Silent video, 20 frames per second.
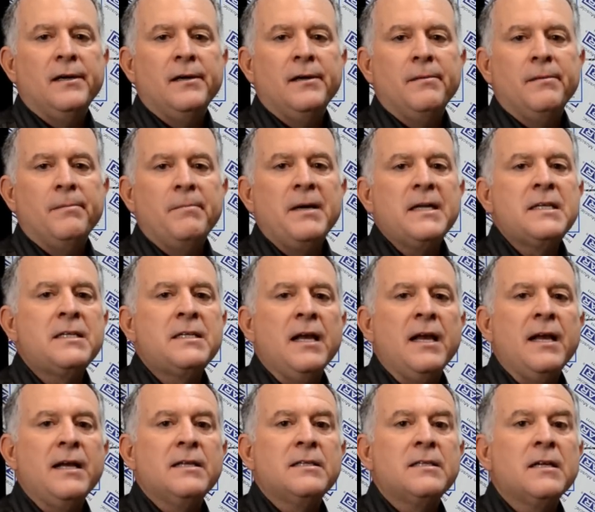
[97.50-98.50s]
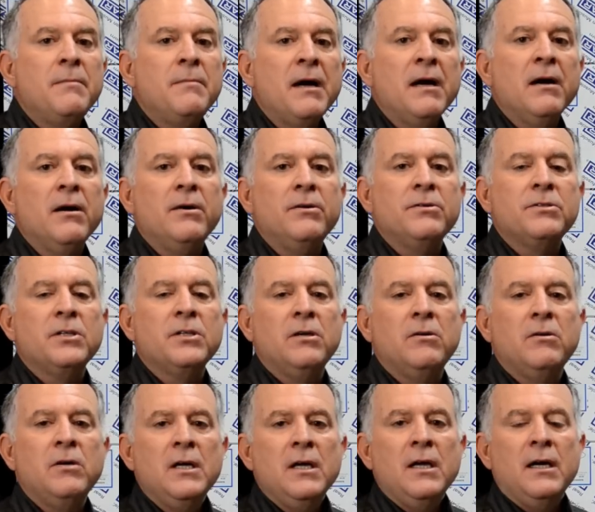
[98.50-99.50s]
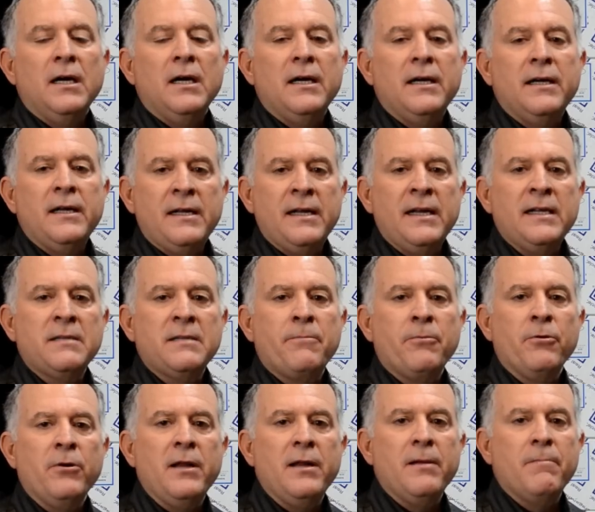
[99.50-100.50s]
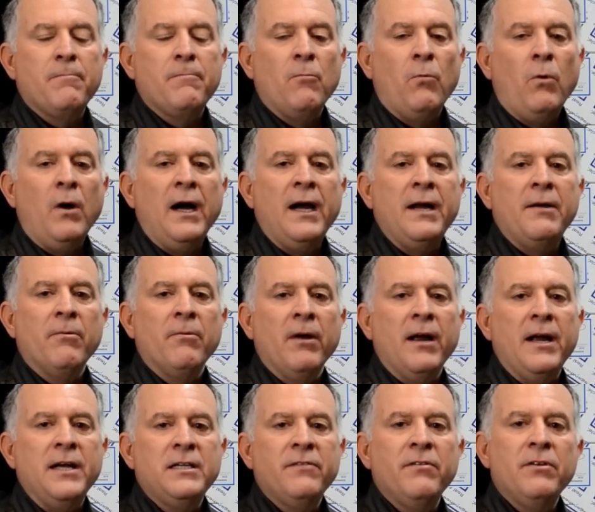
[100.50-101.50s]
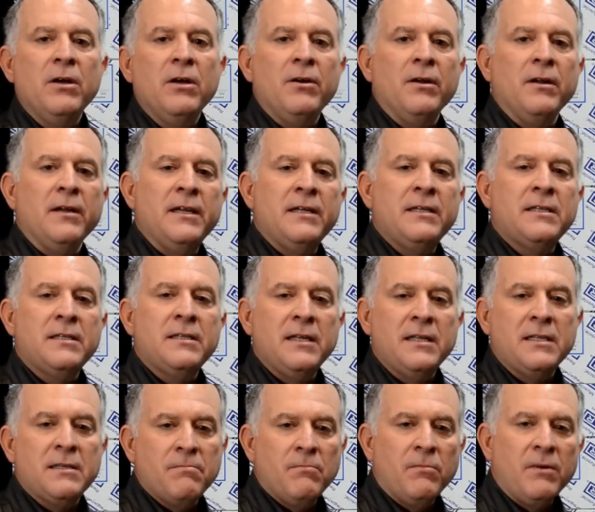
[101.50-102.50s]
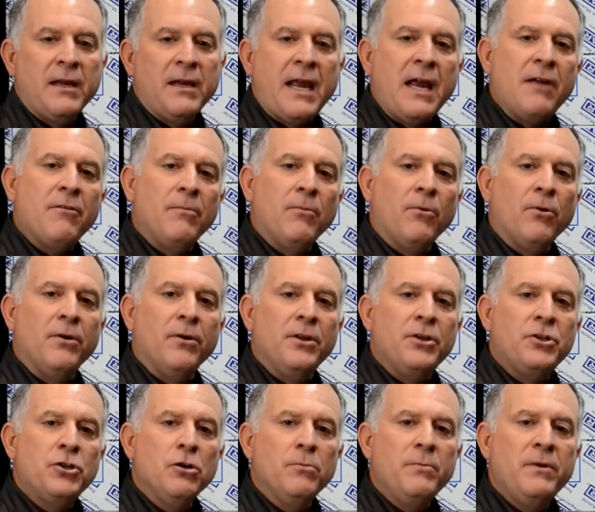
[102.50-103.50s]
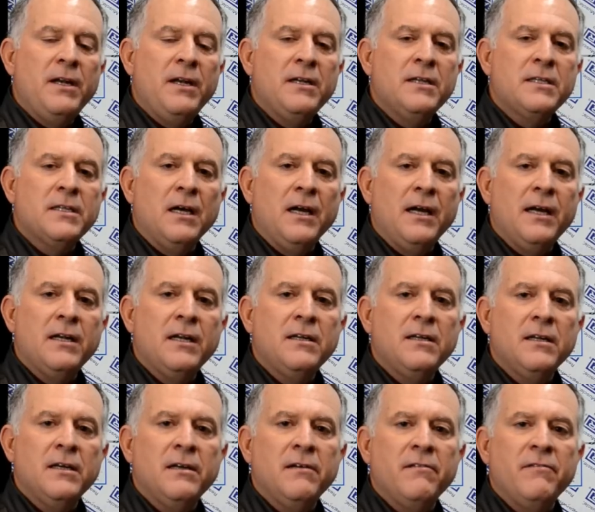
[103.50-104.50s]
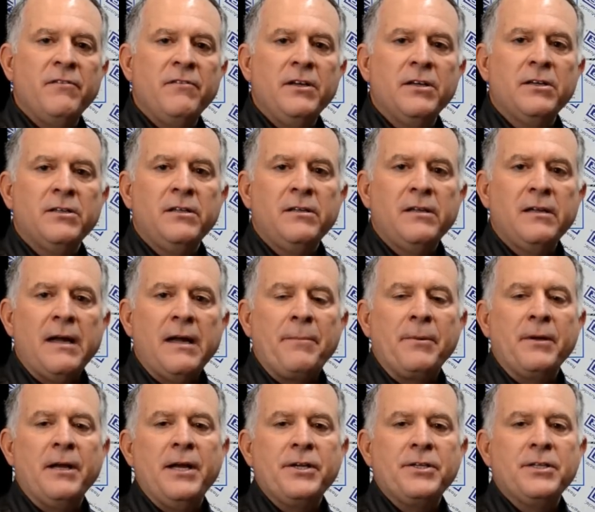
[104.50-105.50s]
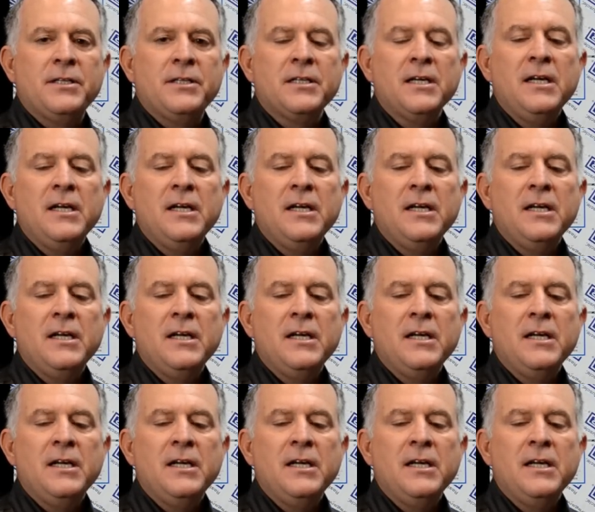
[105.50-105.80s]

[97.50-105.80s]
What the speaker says: Mustangs, Camaros. So it has a pretty wide range, even though it's catered more in the German side vehicle applications.